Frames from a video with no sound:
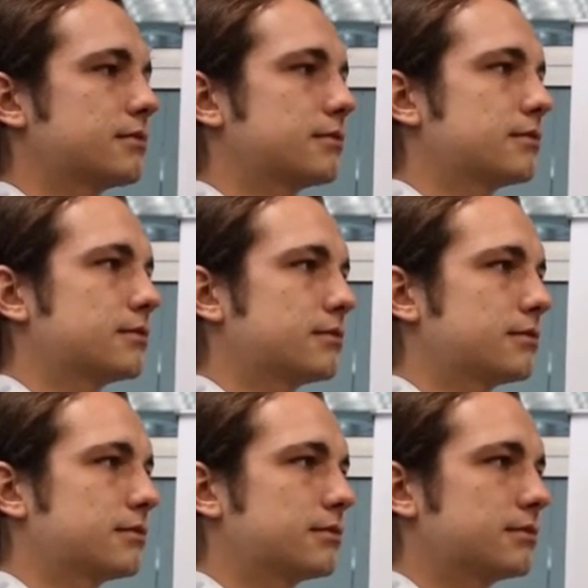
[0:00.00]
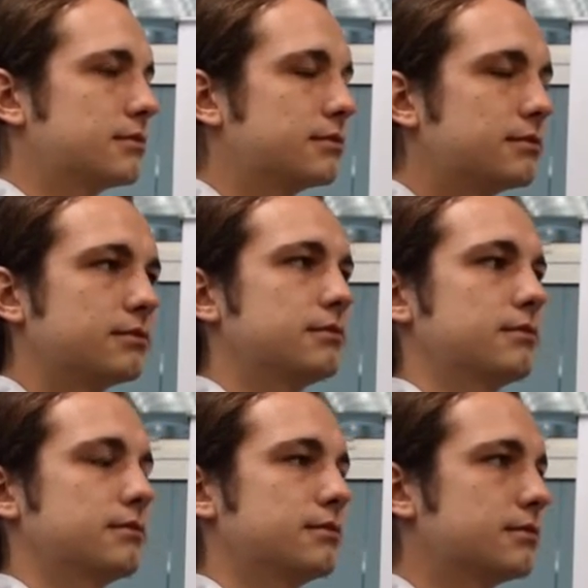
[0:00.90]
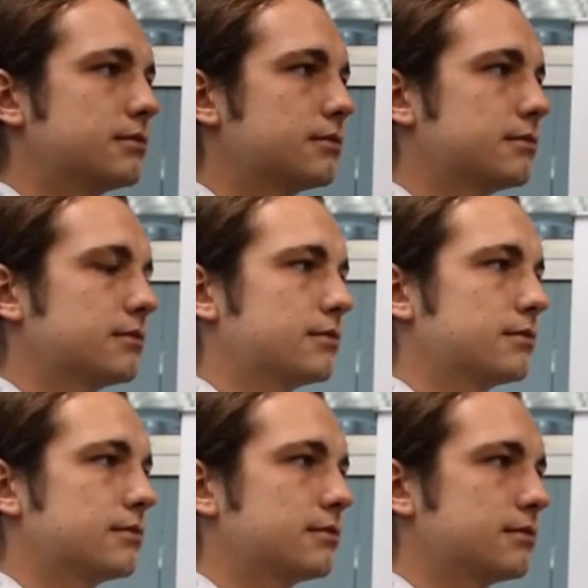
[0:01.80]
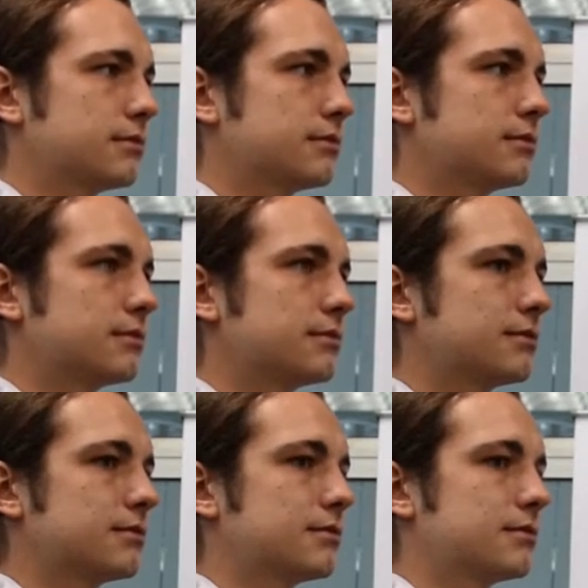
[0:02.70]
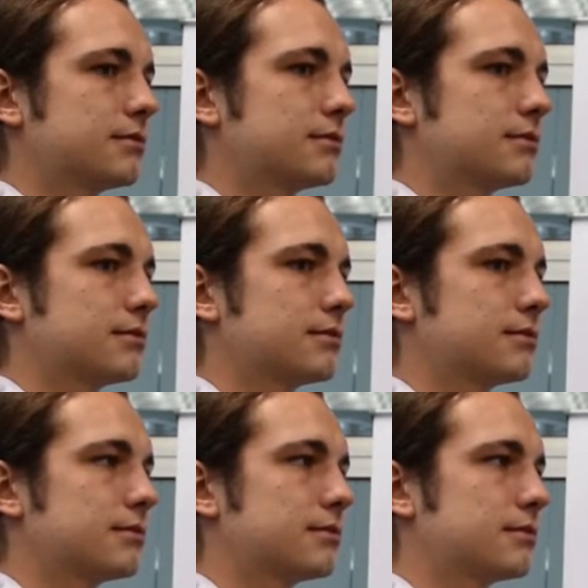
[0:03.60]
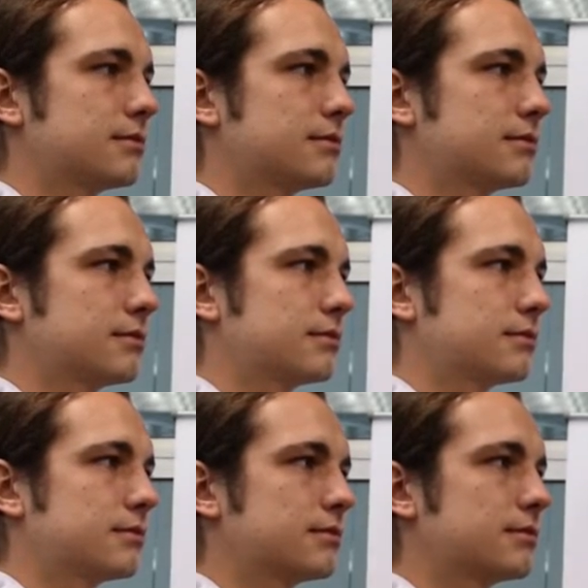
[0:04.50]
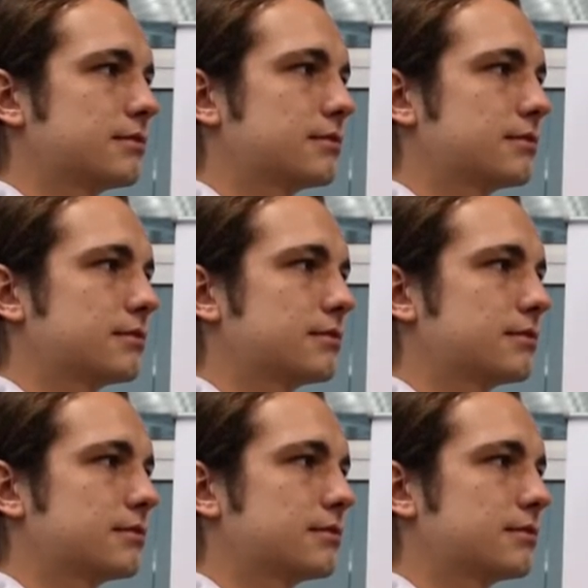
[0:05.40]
The person shown says nothing.